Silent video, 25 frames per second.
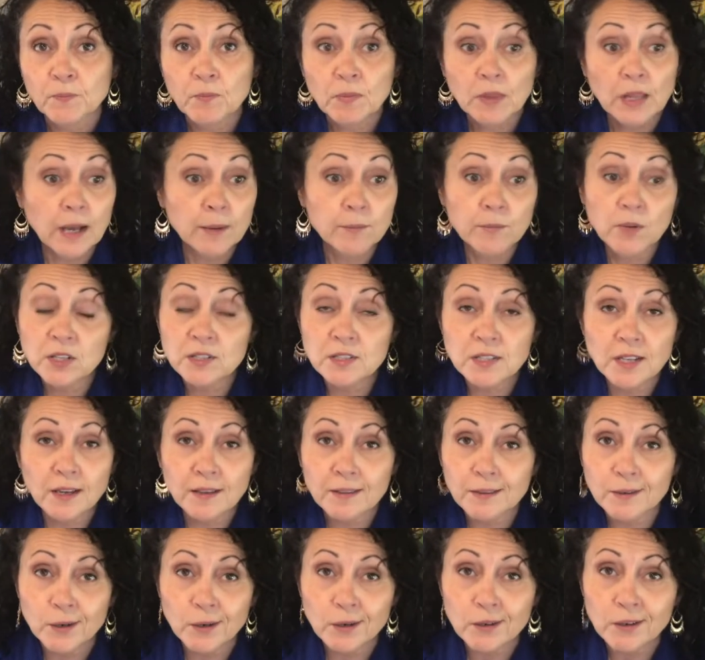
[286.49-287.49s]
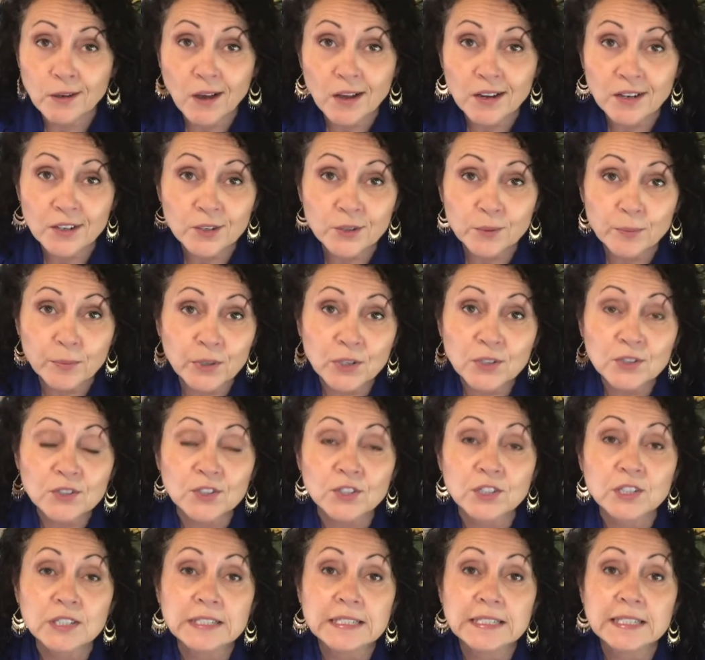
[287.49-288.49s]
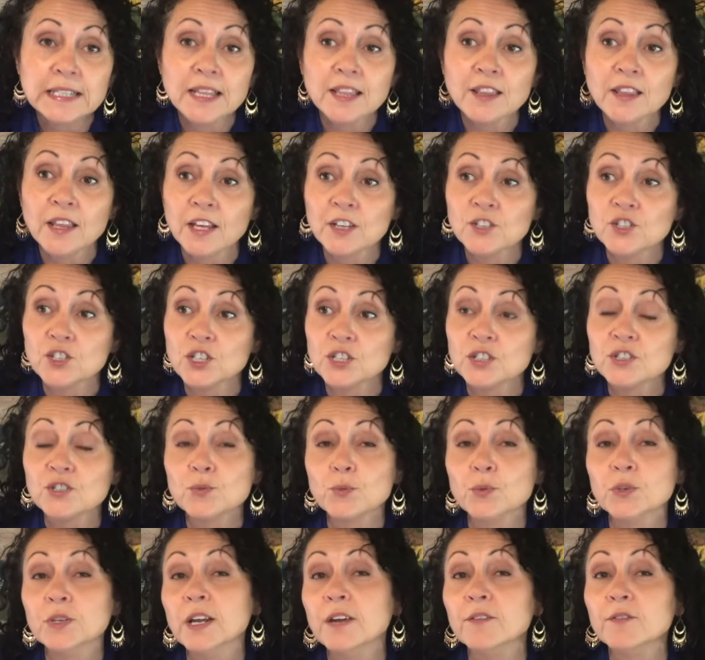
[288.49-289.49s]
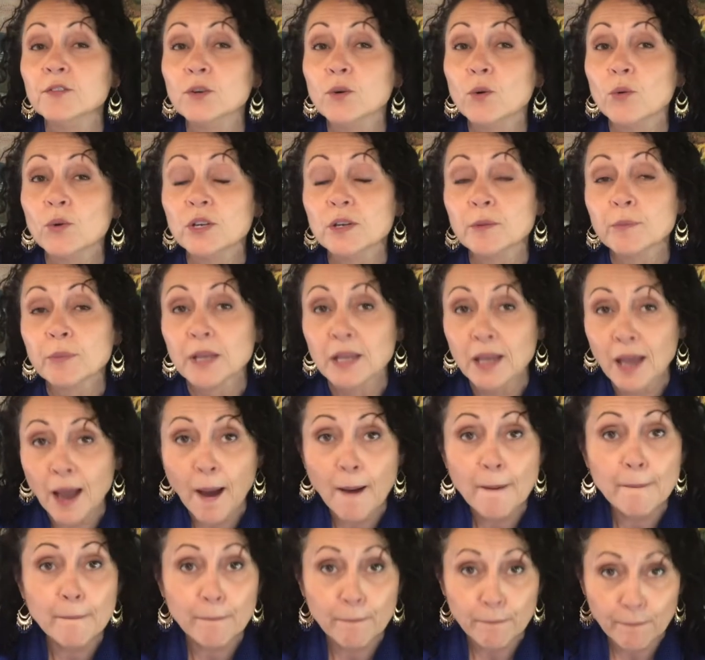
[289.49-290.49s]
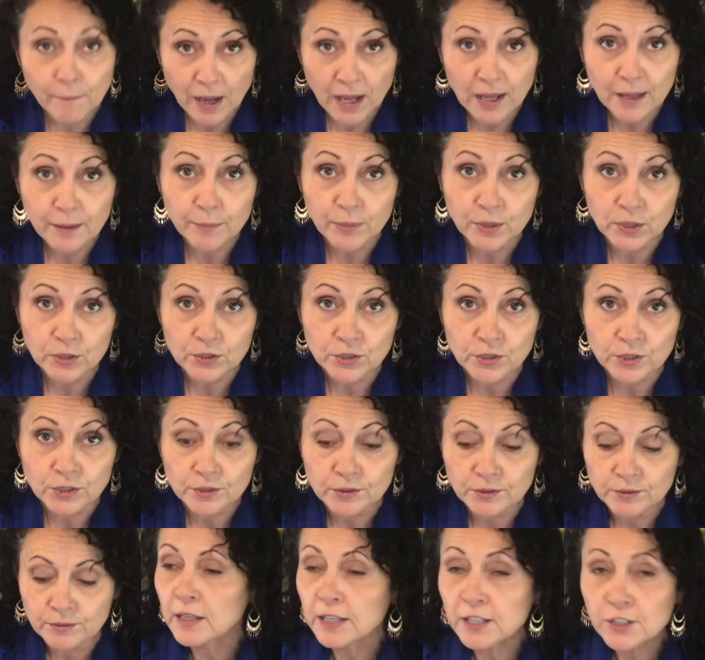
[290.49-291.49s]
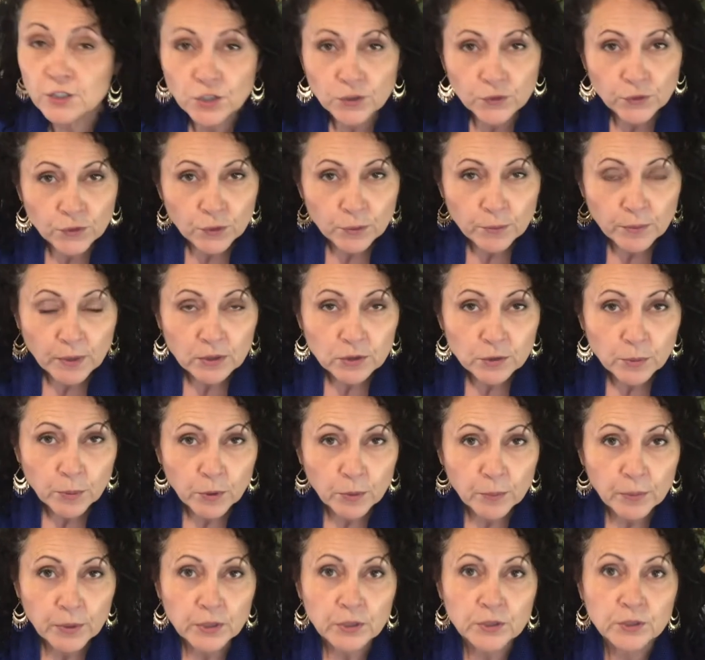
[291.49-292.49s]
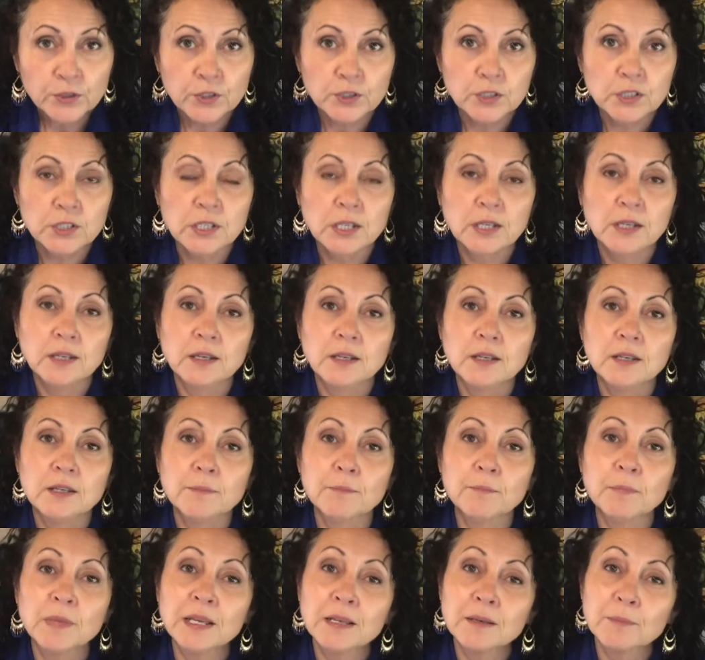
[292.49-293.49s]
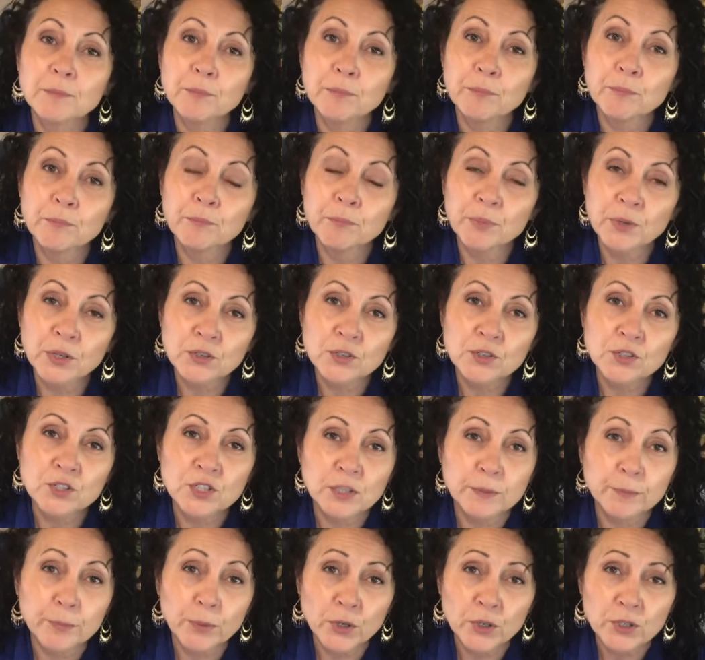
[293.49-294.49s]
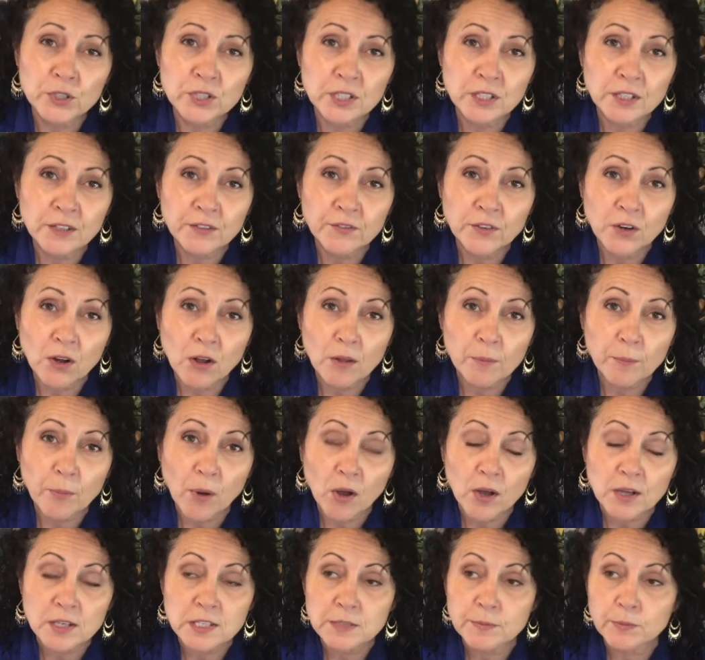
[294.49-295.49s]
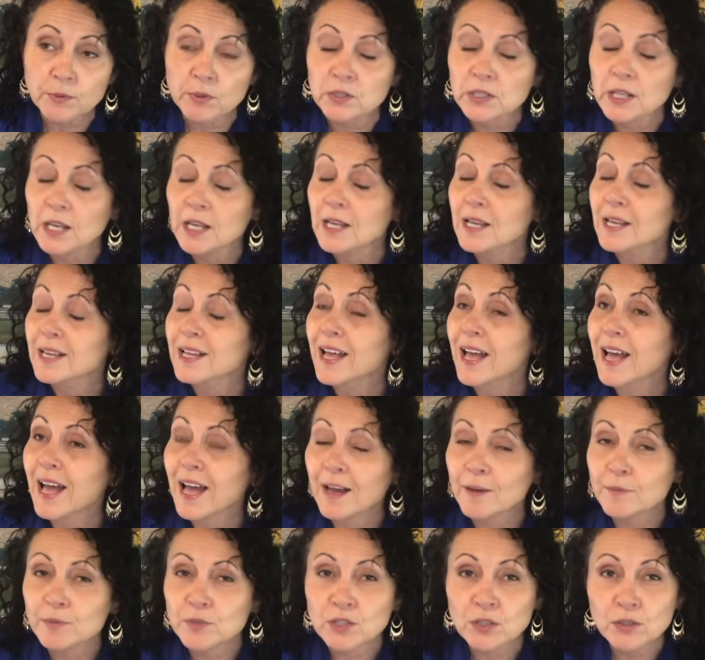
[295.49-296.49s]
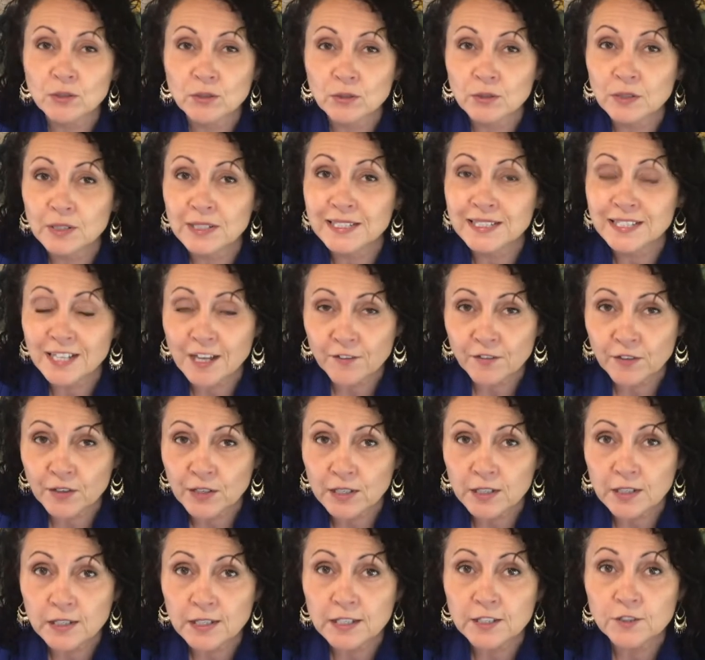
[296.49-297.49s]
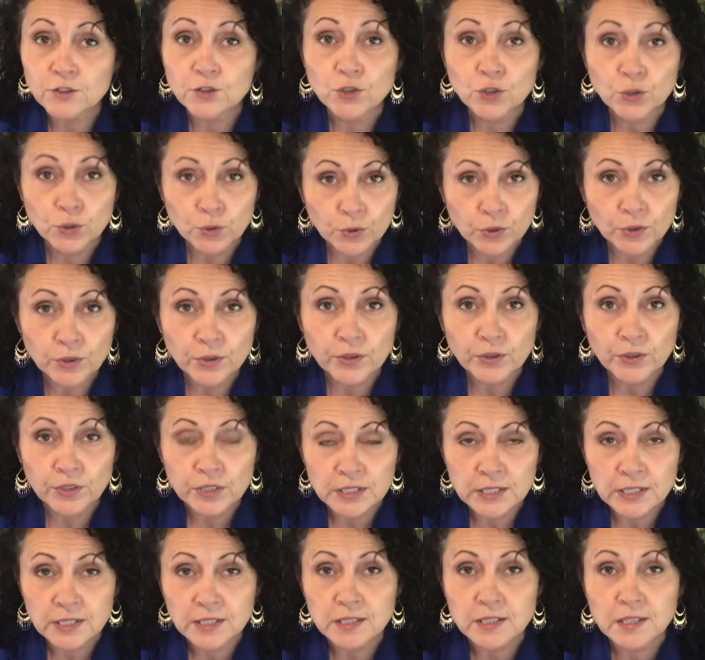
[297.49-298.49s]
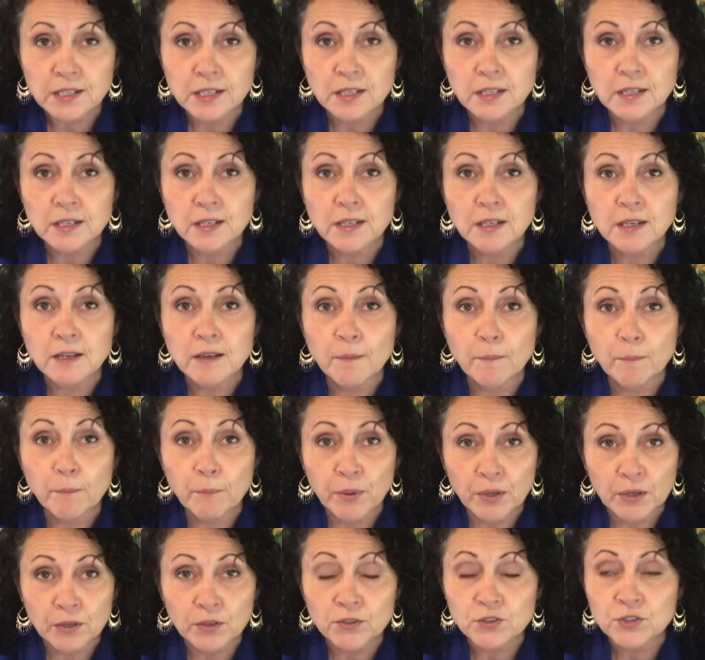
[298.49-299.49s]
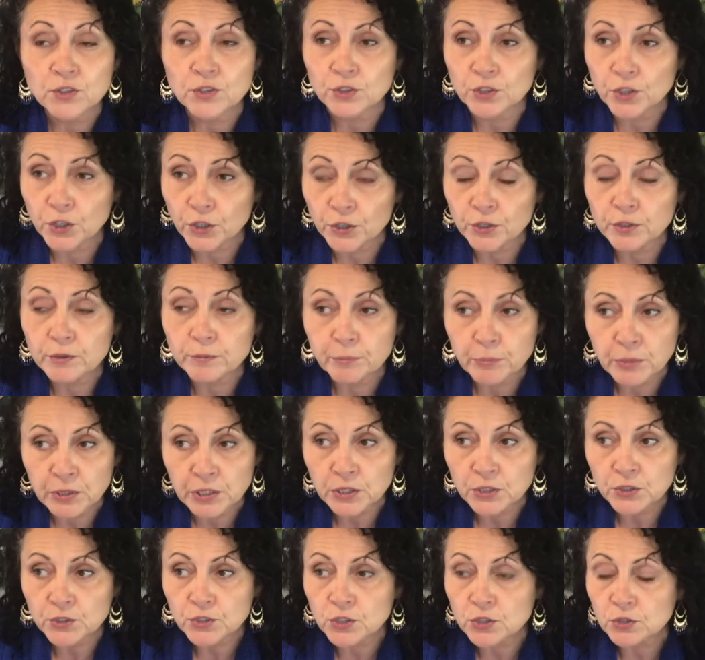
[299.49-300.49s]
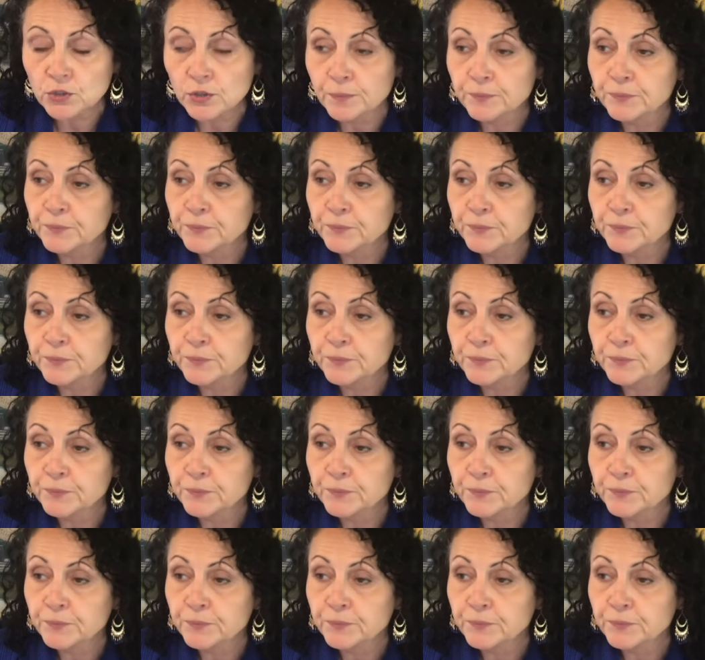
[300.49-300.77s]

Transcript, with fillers: I'm not saying they're not a good builder. They just were never going to be my builder. Interview multiple builders, meet builders in person if at all possible, absolutely, definitely tour their existing builds or current builds,